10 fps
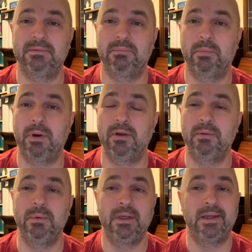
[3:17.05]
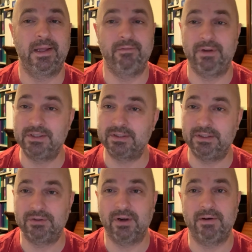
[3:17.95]
prepare them and eventually
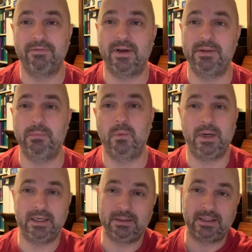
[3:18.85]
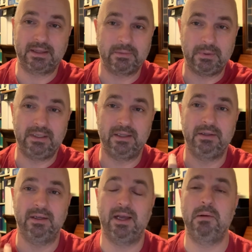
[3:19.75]
try to find them a way to get them into
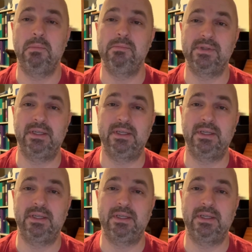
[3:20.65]
the albums